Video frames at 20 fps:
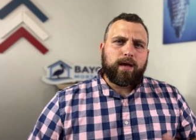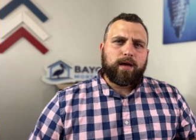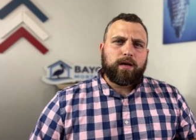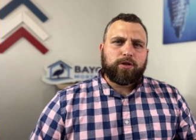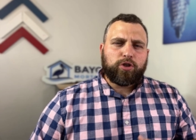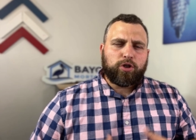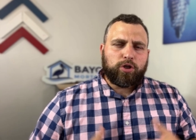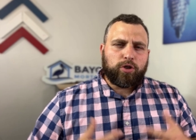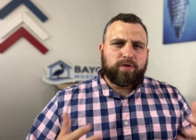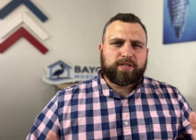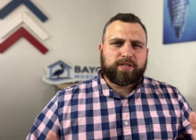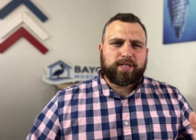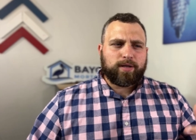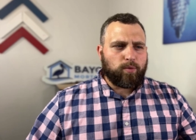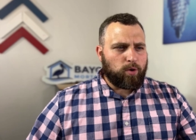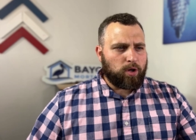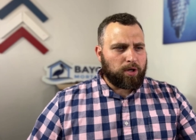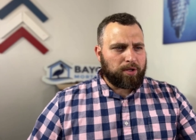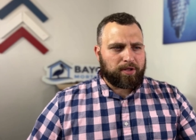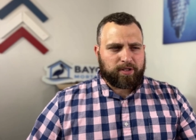using
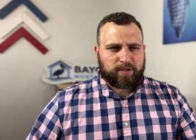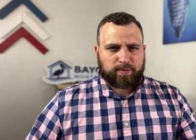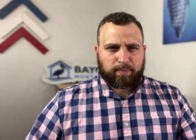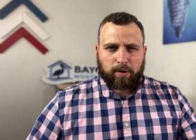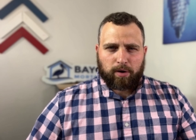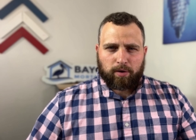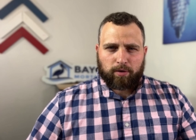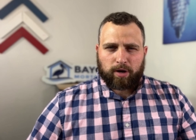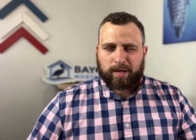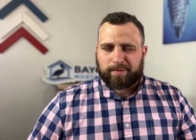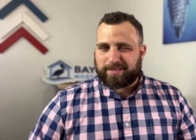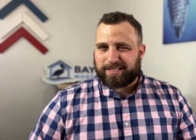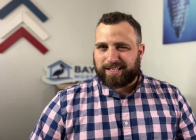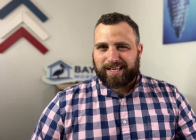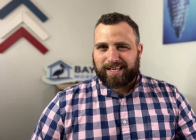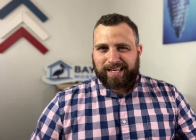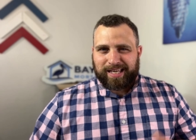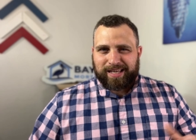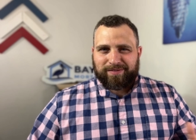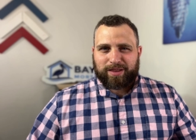one of these programs,
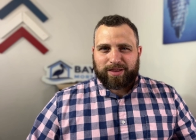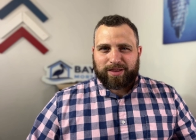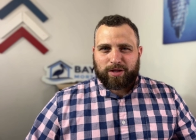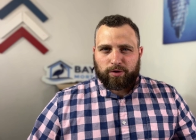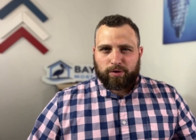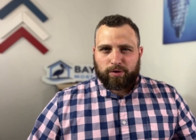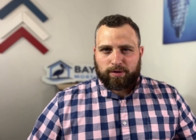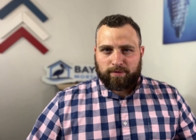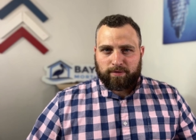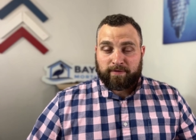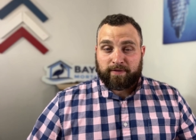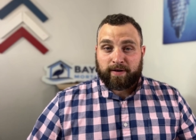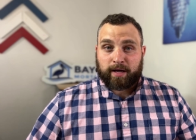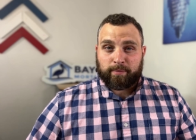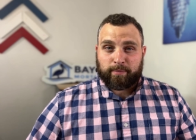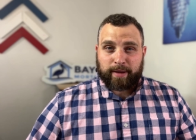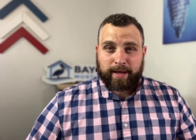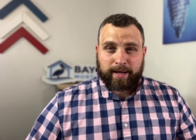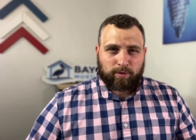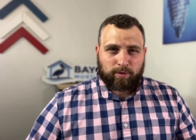even though you
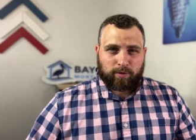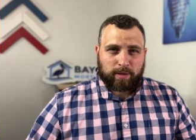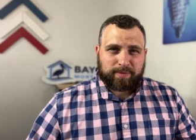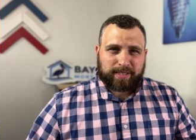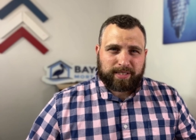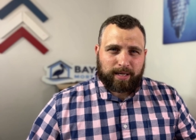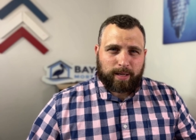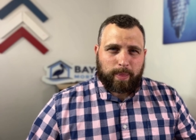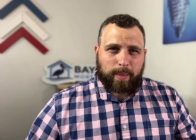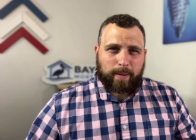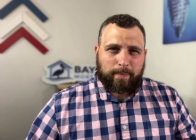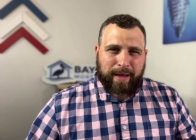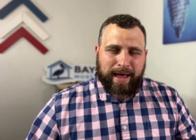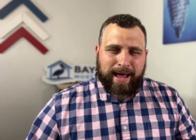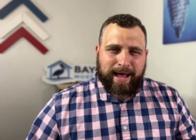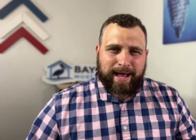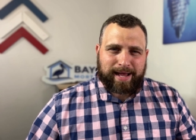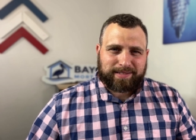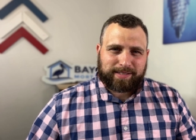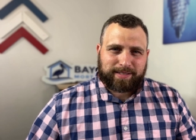filed bankruptcy in the
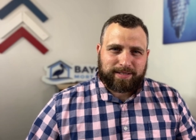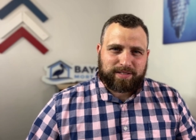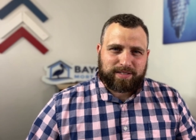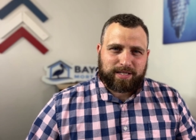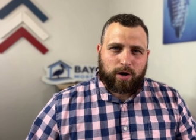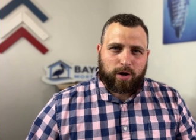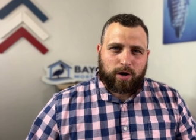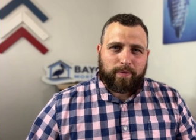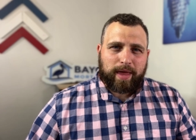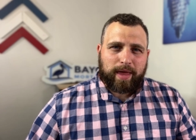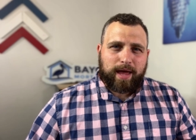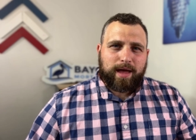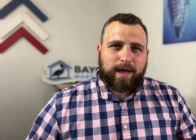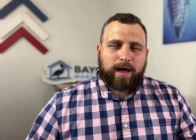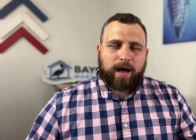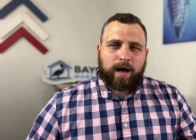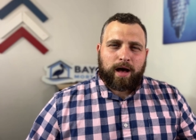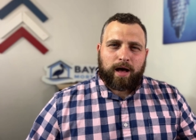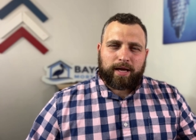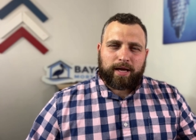past. And so
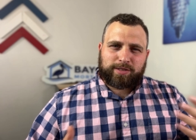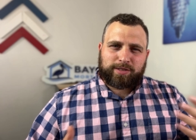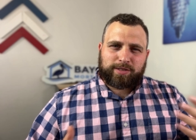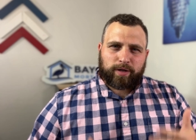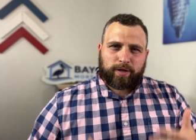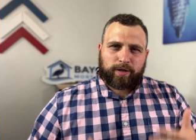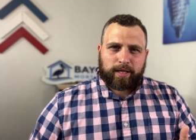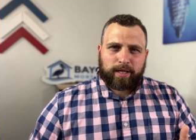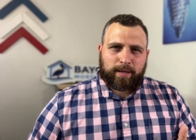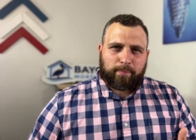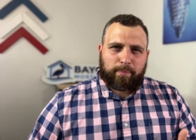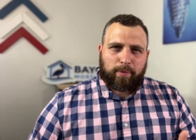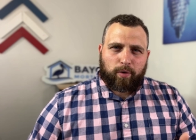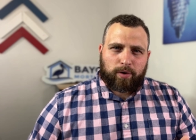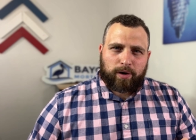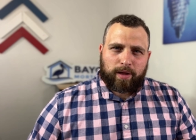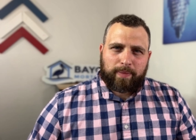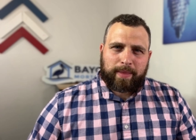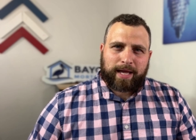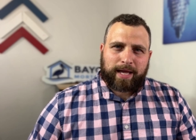uh, it's really
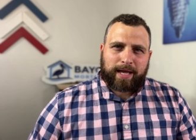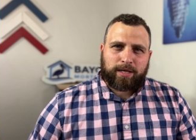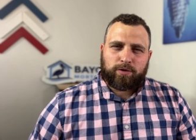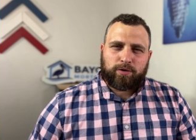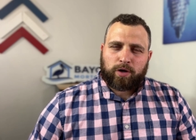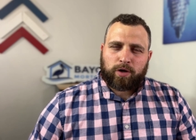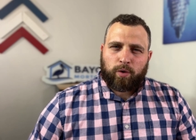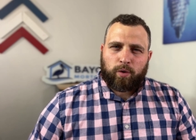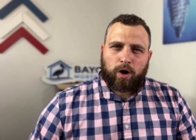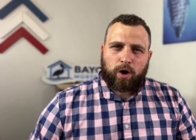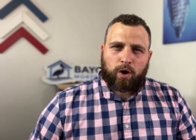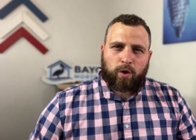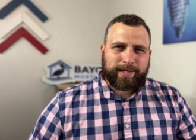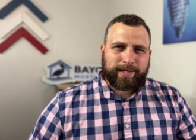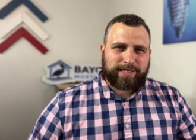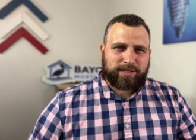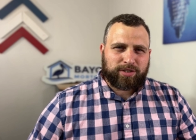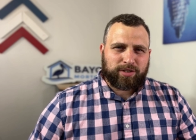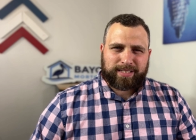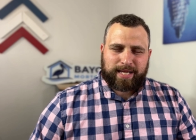important that you don't
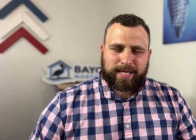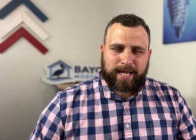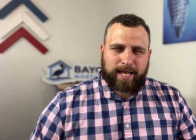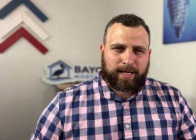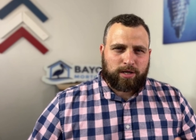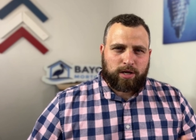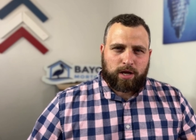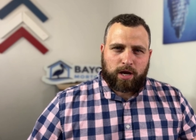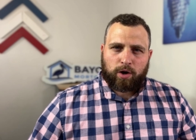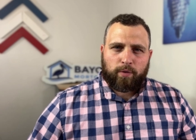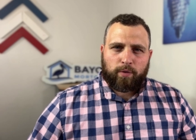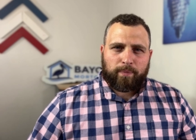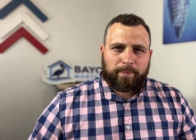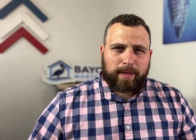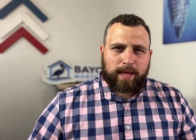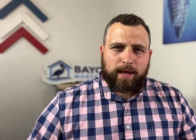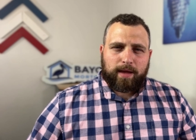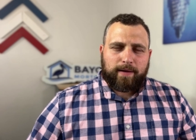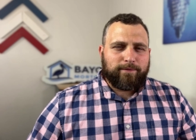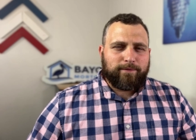always just take no
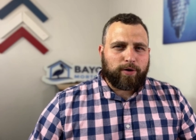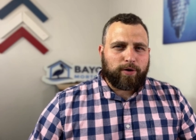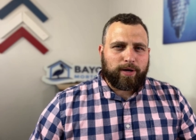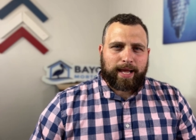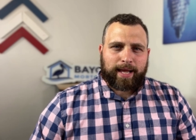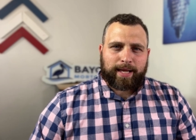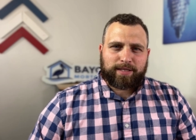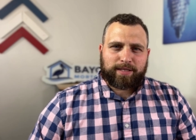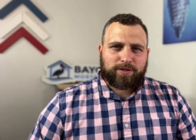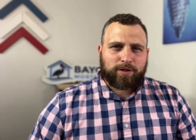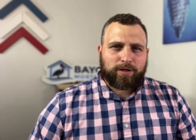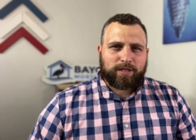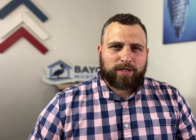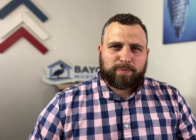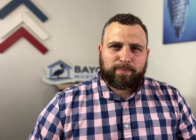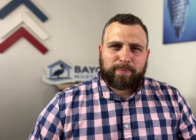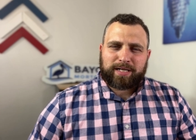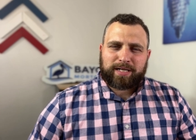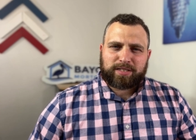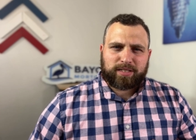for an answer,
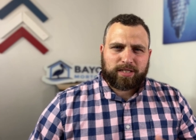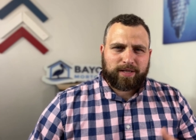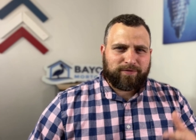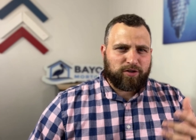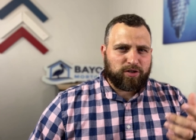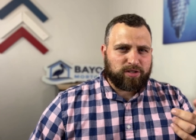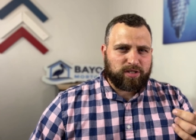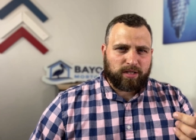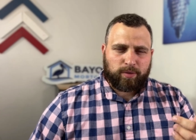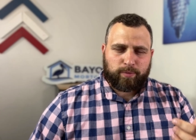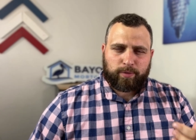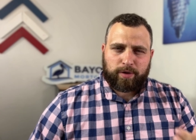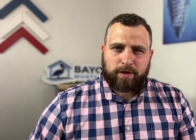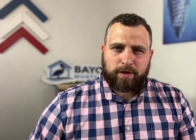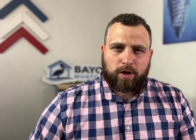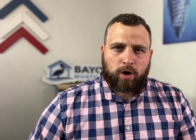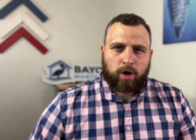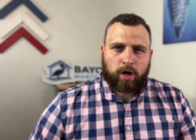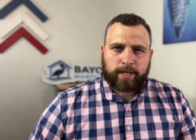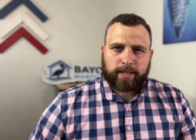especially if you're dealing with
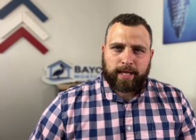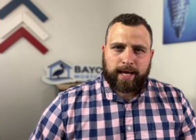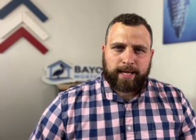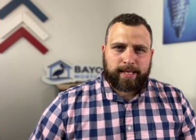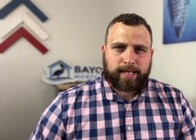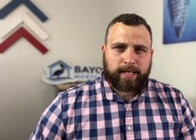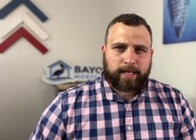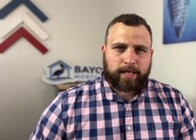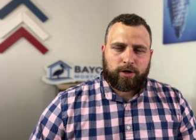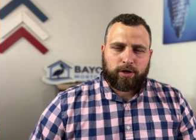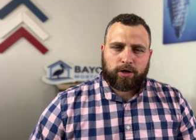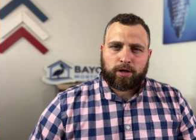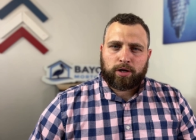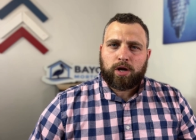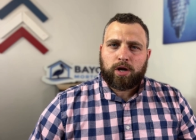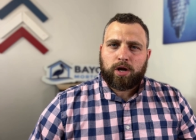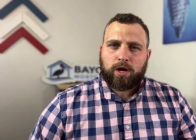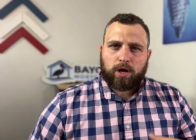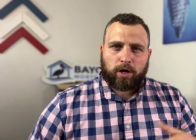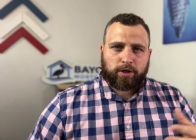an online
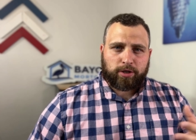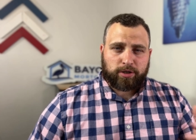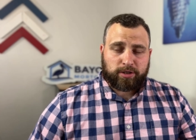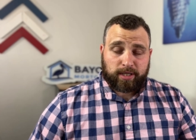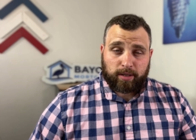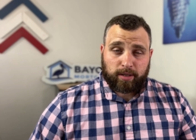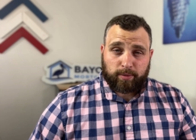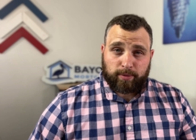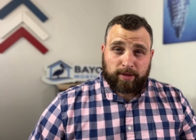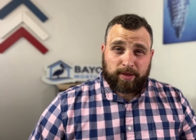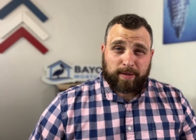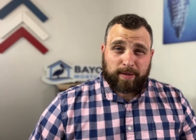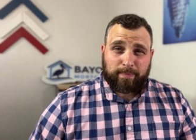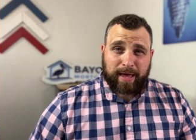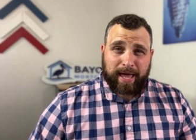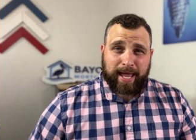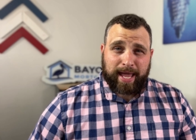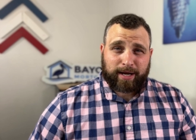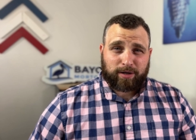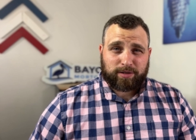lender or you're dealing with a
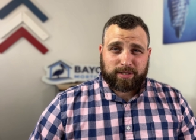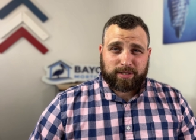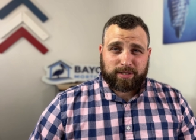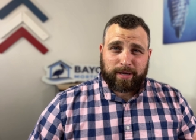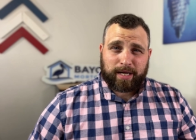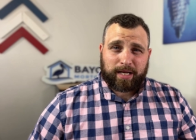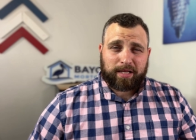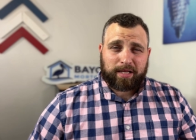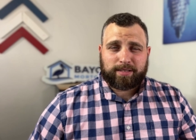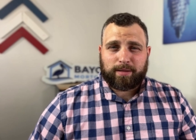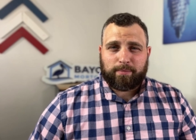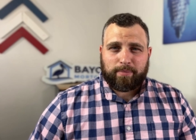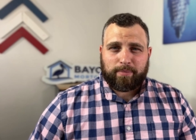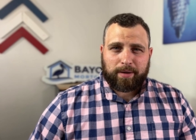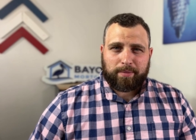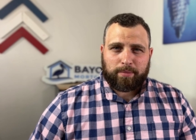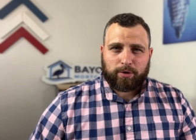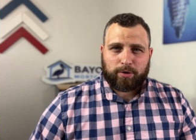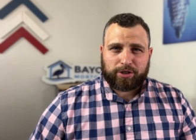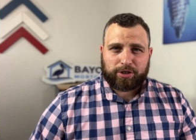bank or somebody that's a
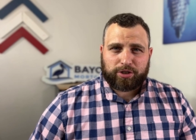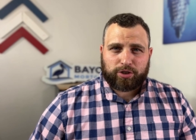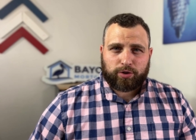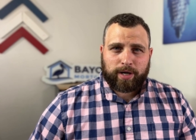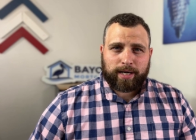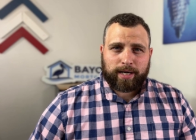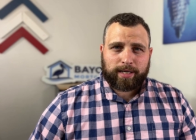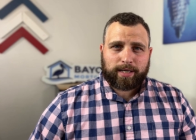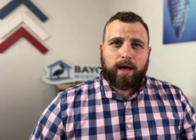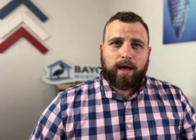bit more strict.